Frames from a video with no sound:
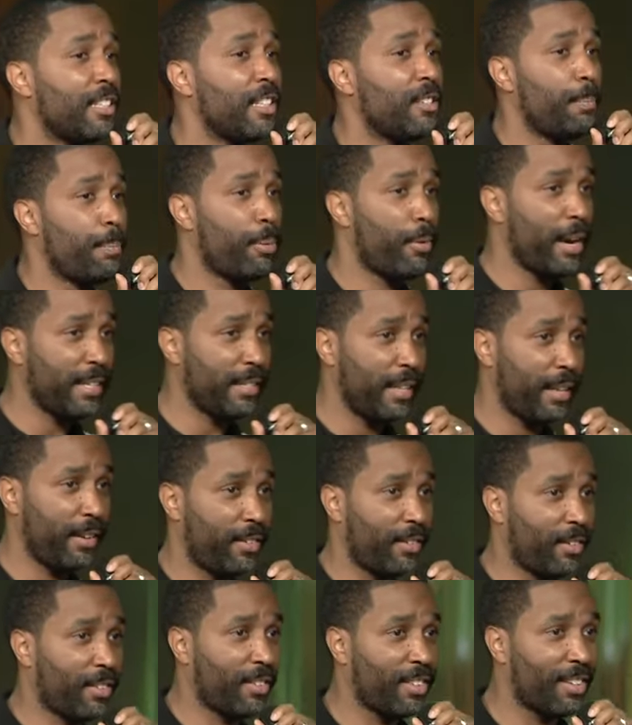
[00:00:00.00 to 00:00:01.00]
his
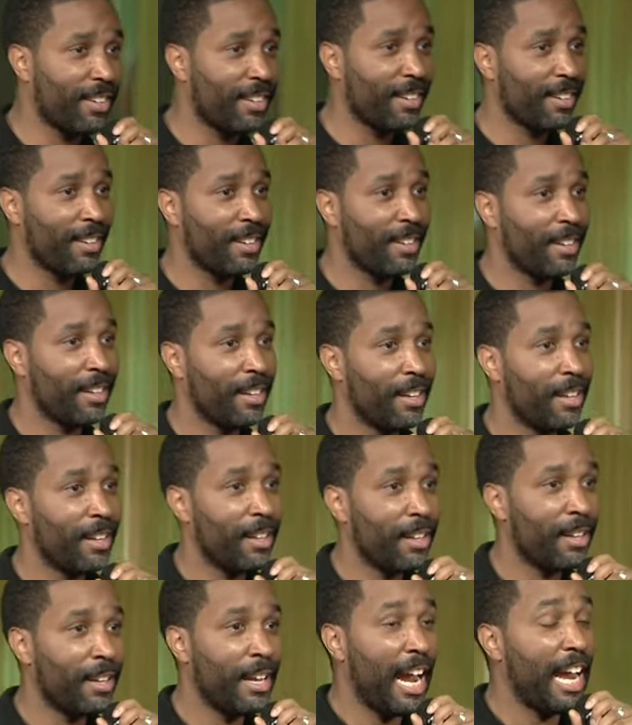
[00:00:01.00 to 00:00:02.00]
presence.
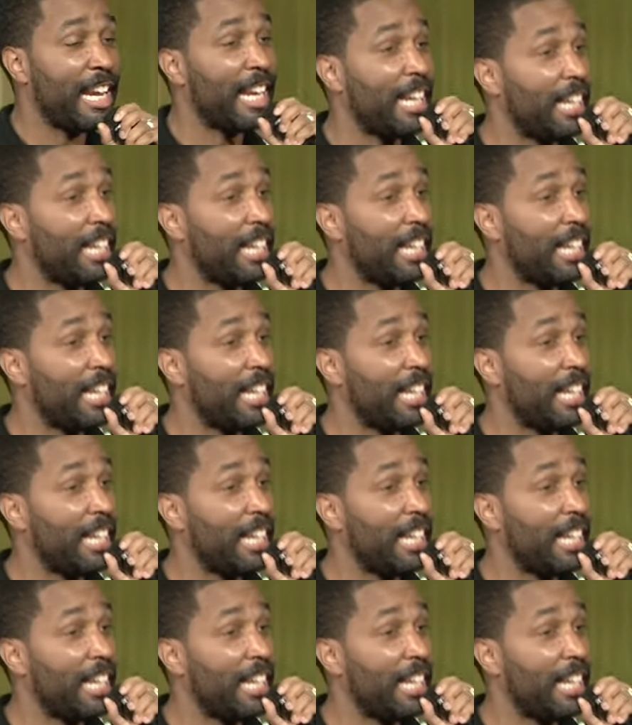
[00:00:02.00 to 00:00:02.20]
And a